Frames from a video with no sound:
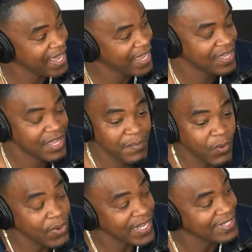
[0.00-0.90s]
Yeah,
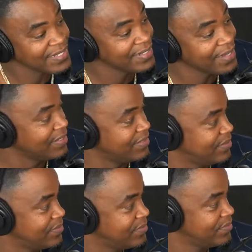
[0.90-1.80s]
but what has he
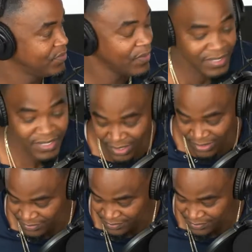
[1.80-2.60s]
done? What has he done?